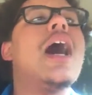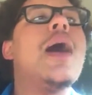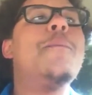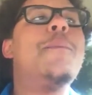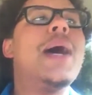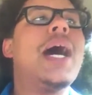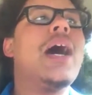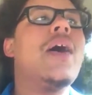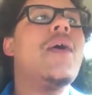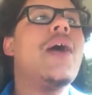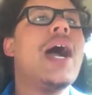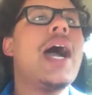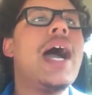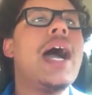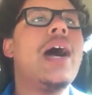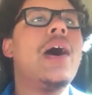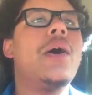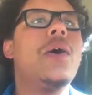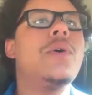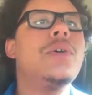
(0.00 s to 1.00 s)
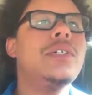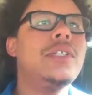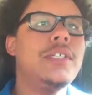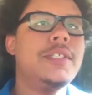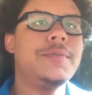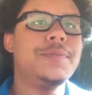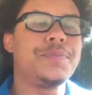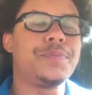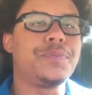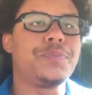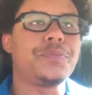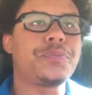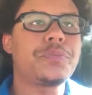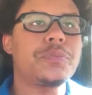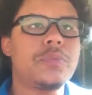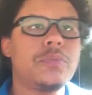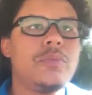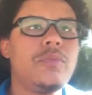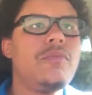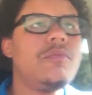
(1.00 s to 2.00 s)
about how
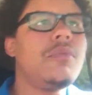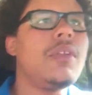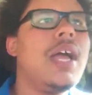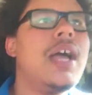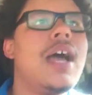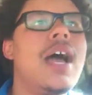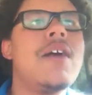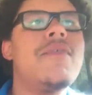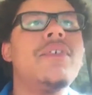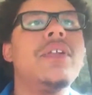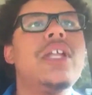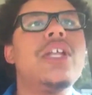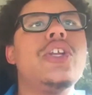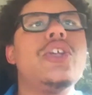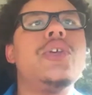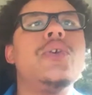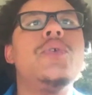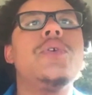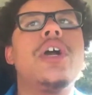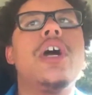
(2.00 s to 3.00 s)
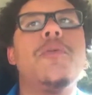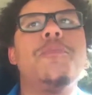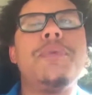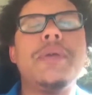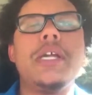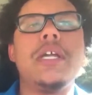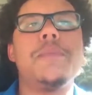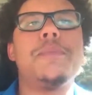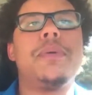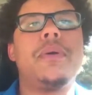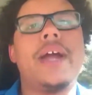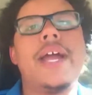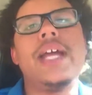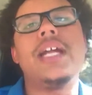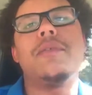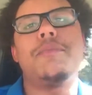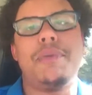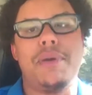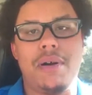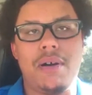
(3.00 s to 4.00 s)
Evelyn Hugo being
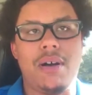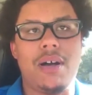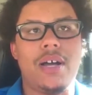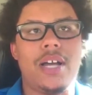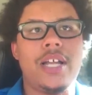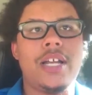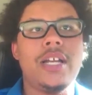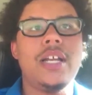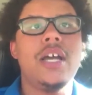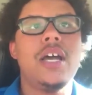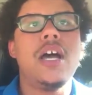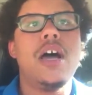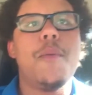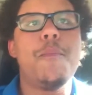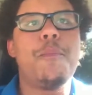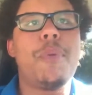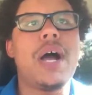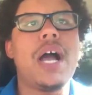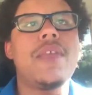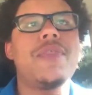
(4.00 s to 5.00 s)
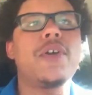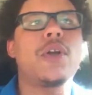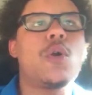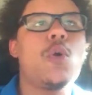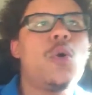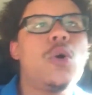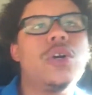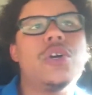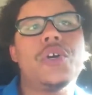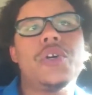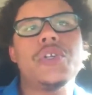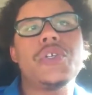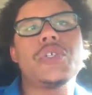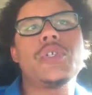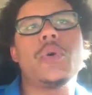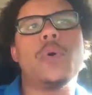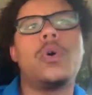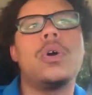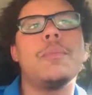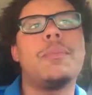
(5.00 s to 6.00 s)
preyed upon by the corner
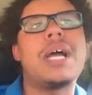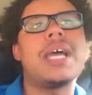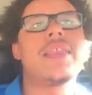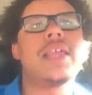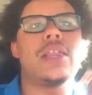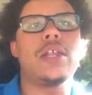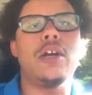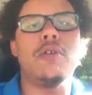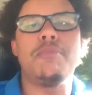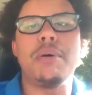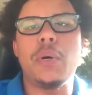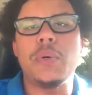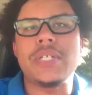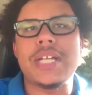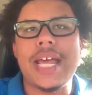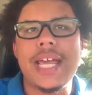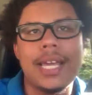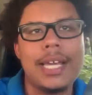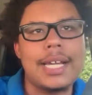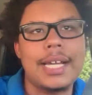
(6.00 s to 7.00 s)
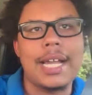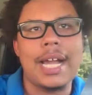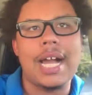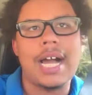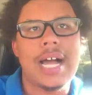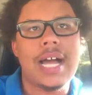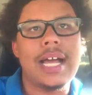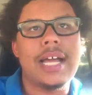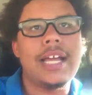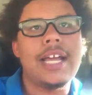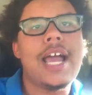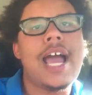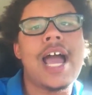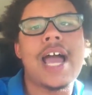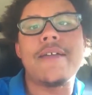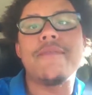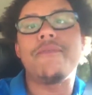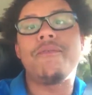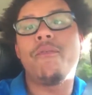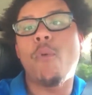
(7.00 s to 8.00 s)
store, by the little bodega guy
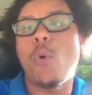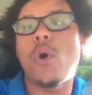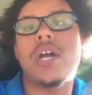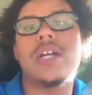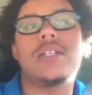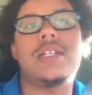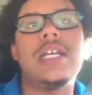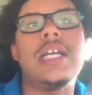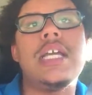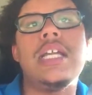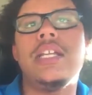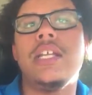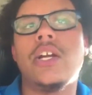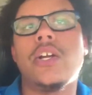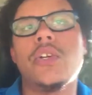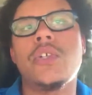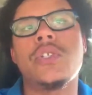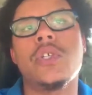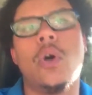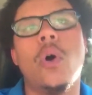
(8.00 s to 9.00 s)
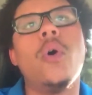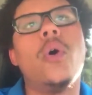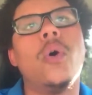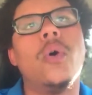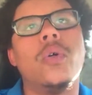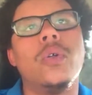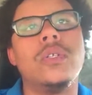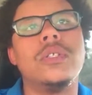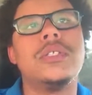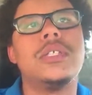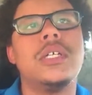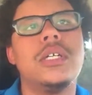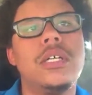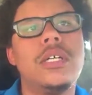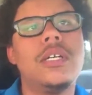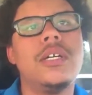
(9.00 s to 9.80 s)
at fourteen years old